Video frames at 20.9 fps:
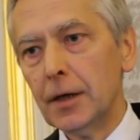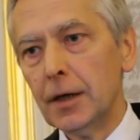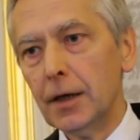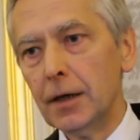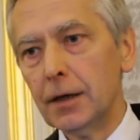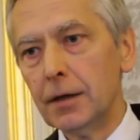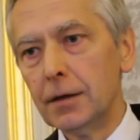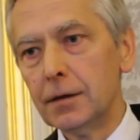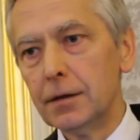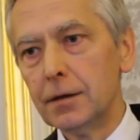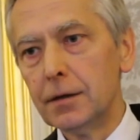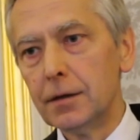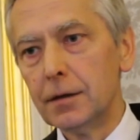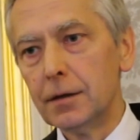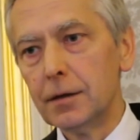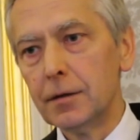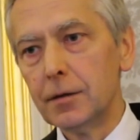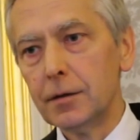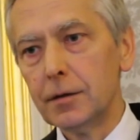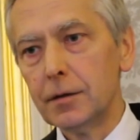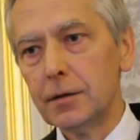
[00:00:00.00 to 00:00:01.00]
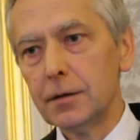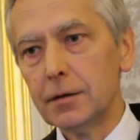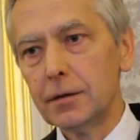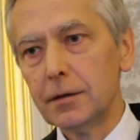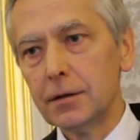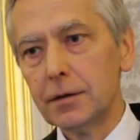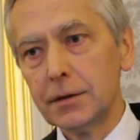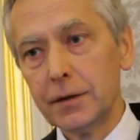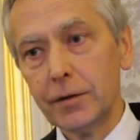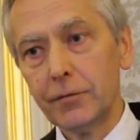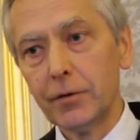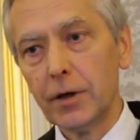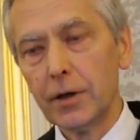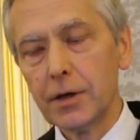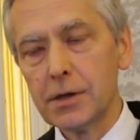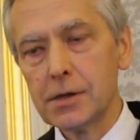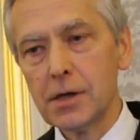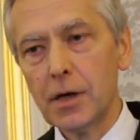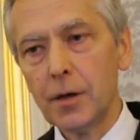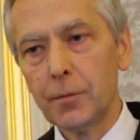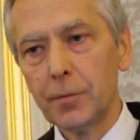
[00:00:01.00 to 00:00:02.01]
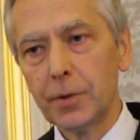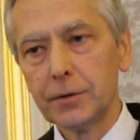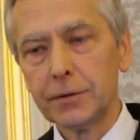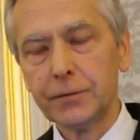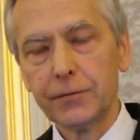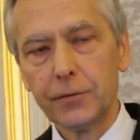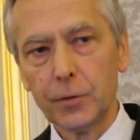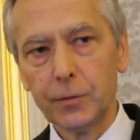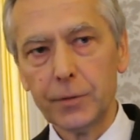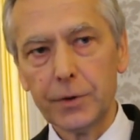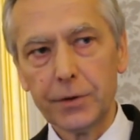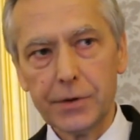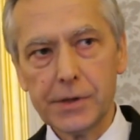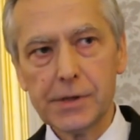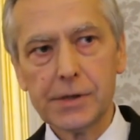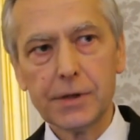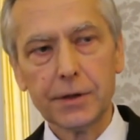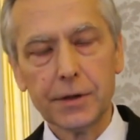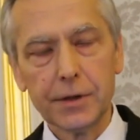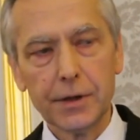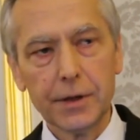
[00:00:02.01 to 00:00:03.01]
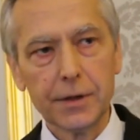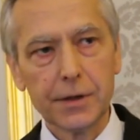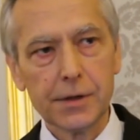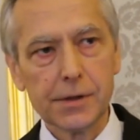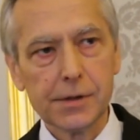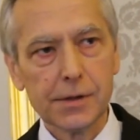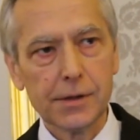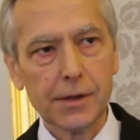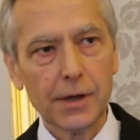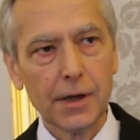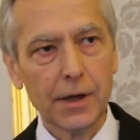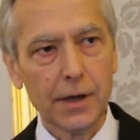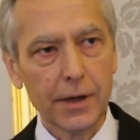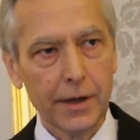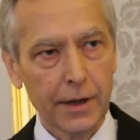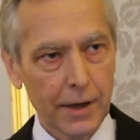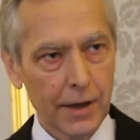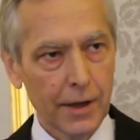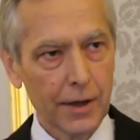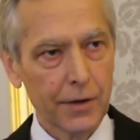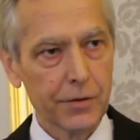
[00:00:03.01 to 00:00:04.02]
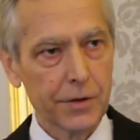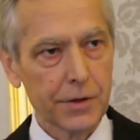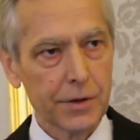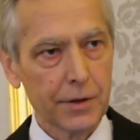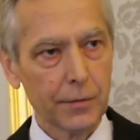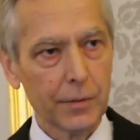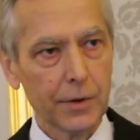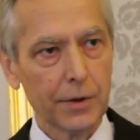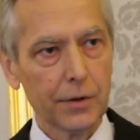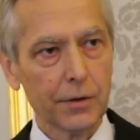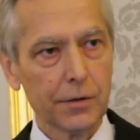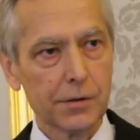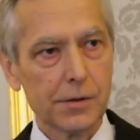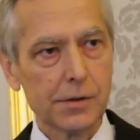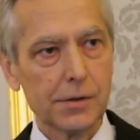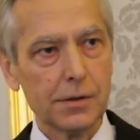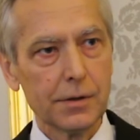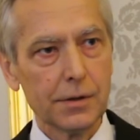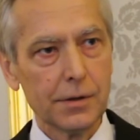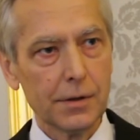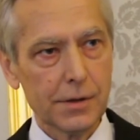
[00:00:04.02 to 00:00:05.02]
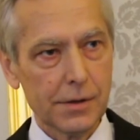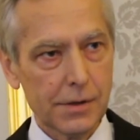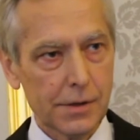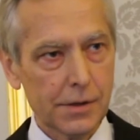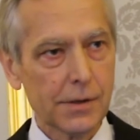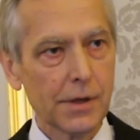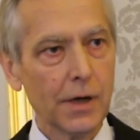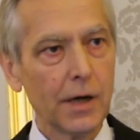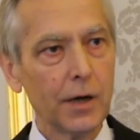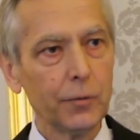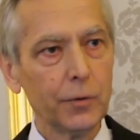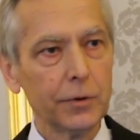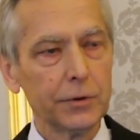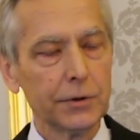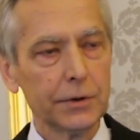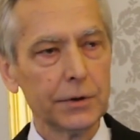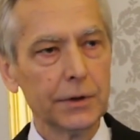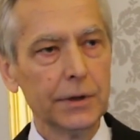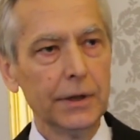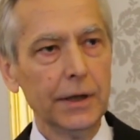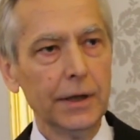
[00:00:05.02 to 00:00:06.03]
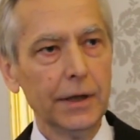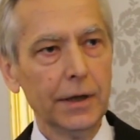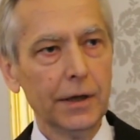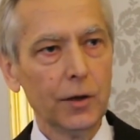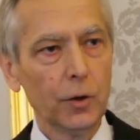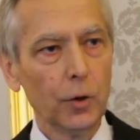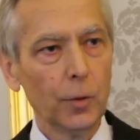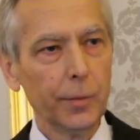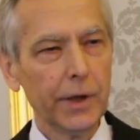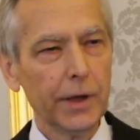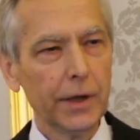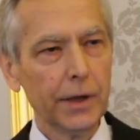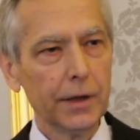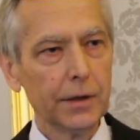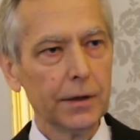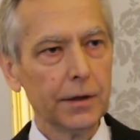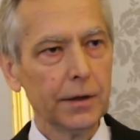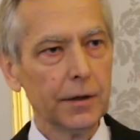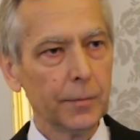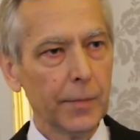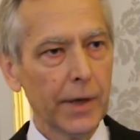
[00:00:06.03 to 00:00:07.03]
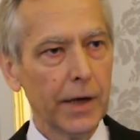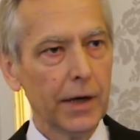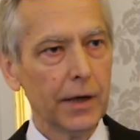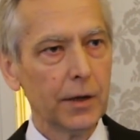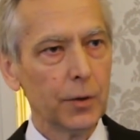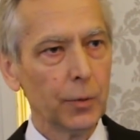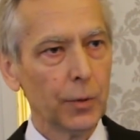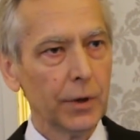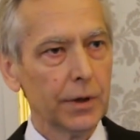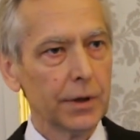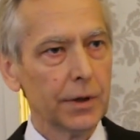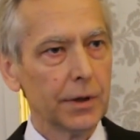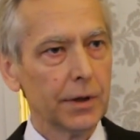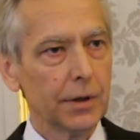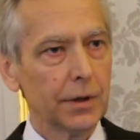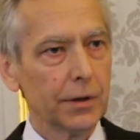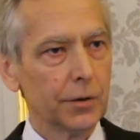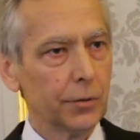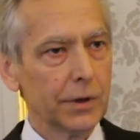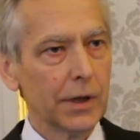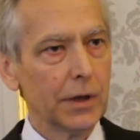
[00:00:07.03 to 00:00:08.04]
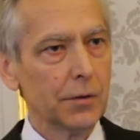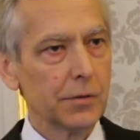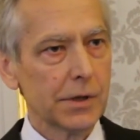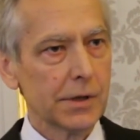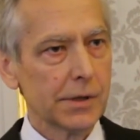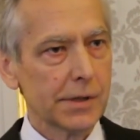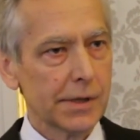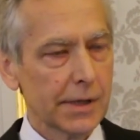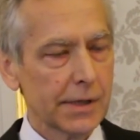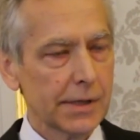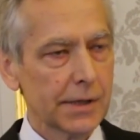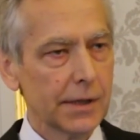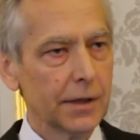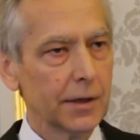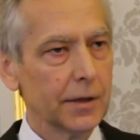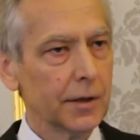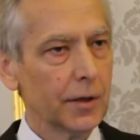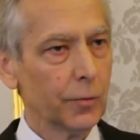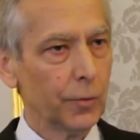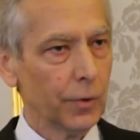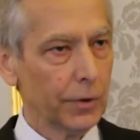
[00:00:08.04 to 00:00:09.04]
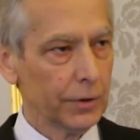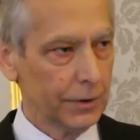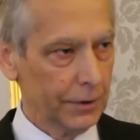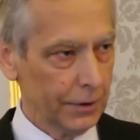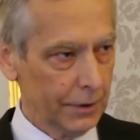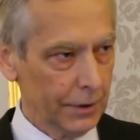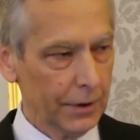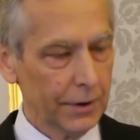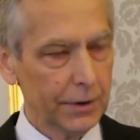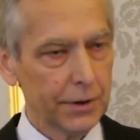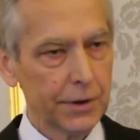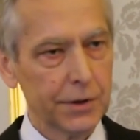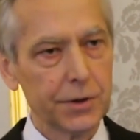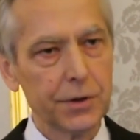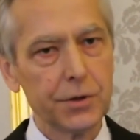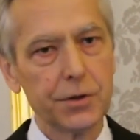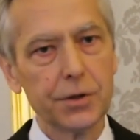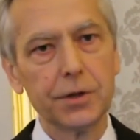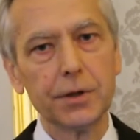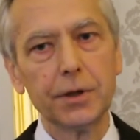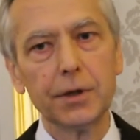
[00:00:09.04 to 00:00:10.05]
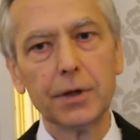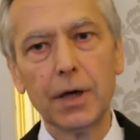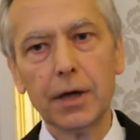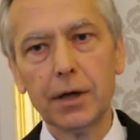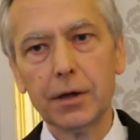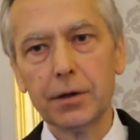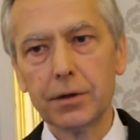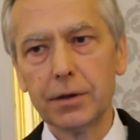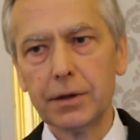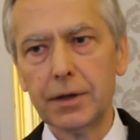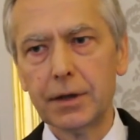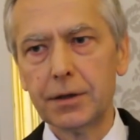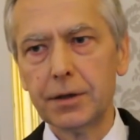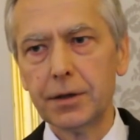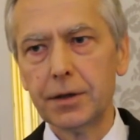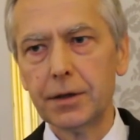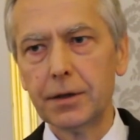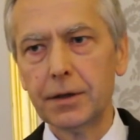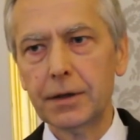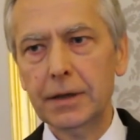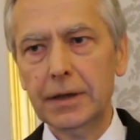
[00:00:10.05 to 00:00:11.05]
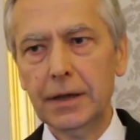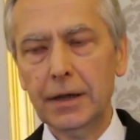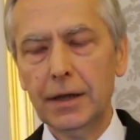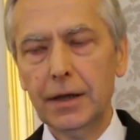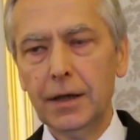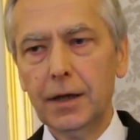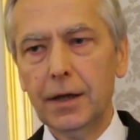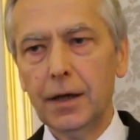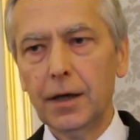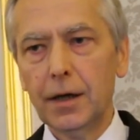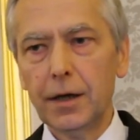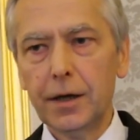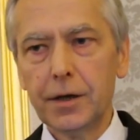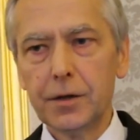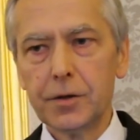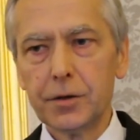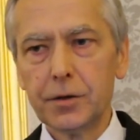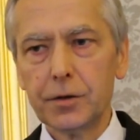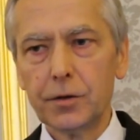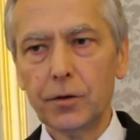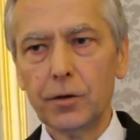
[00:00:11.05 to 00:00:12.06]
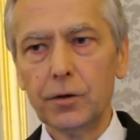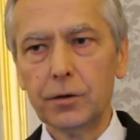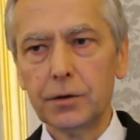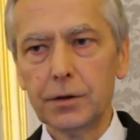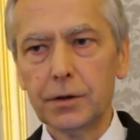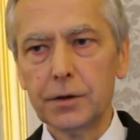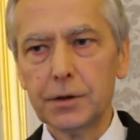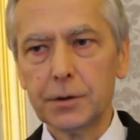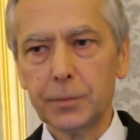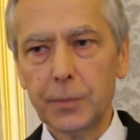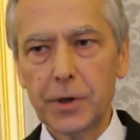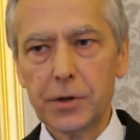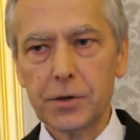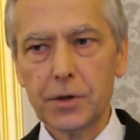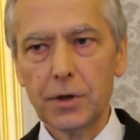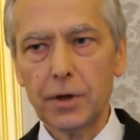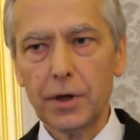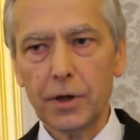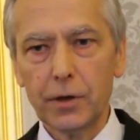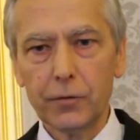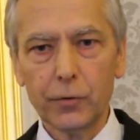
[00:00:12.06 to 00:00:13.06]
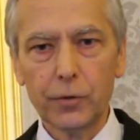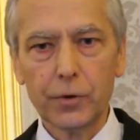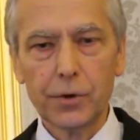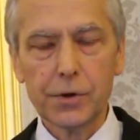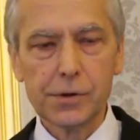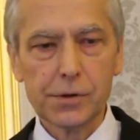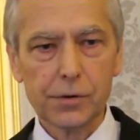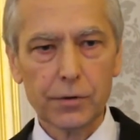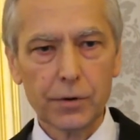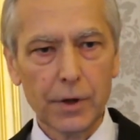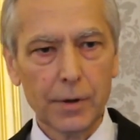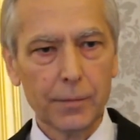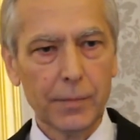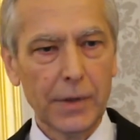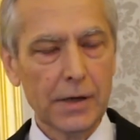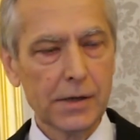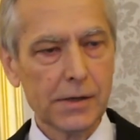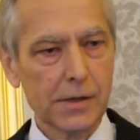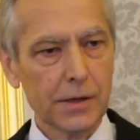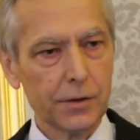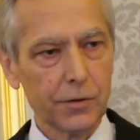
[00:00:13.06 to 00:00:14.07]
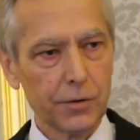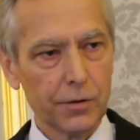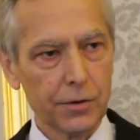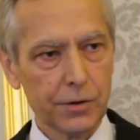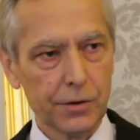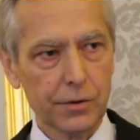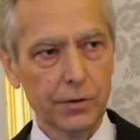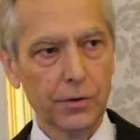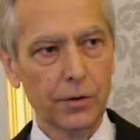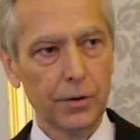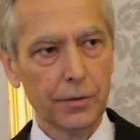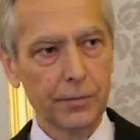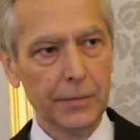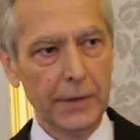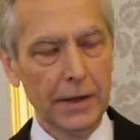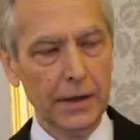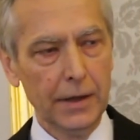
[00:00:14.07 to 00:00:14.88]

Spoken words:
and several examples from the recent years are encouraging because since I was nominated in May 2016, there was a decision in Hungary that year. Later on, special envoys or ambassadors or